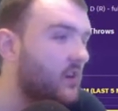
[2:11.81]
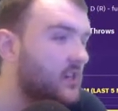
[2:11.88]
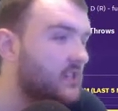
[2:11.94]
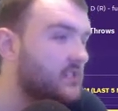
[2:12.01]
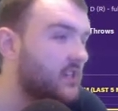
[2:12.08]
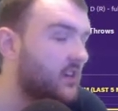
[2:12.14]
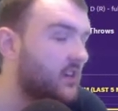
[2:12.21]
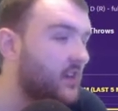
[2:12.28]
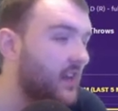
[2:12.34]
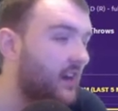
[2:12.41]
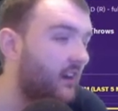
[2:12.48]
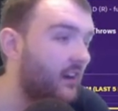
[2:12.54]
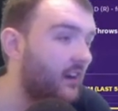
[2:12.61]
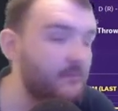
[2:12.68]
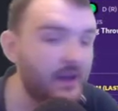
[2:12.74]
So yeah,
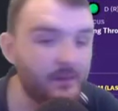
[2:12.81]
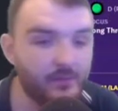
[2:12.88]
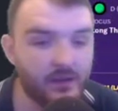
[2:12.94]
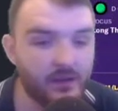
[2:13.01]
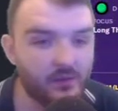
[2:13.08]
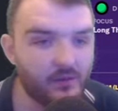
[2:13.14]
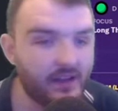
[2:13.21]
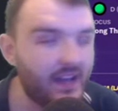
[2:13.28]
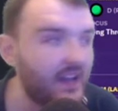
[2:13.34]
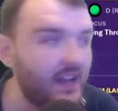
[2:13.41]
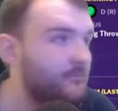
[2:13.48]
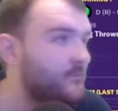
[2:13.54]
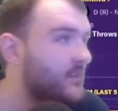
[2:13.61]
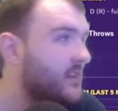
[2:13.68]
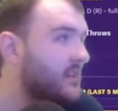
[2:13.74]
I'm happy with that.
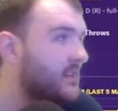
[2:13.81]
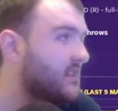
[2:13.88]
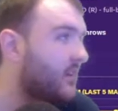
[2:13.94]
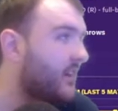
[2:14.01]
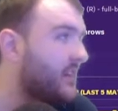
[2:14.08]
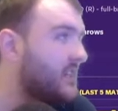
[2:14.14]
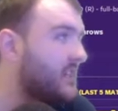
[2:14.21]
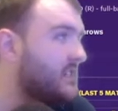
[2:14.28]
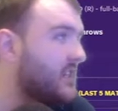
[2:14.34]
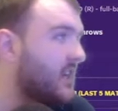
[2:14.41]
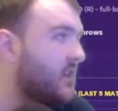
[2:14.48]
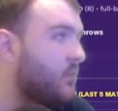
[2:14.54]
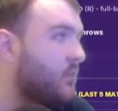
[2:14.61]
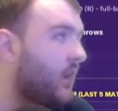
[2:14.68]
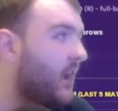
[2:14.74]
So I can
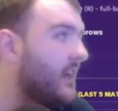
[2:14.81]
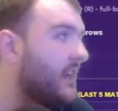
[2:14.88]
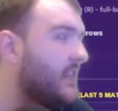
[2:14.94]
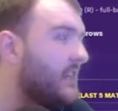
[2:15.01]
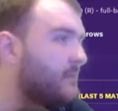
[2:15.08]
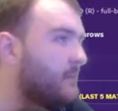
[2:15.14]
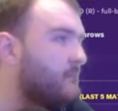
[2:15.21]
see why he's been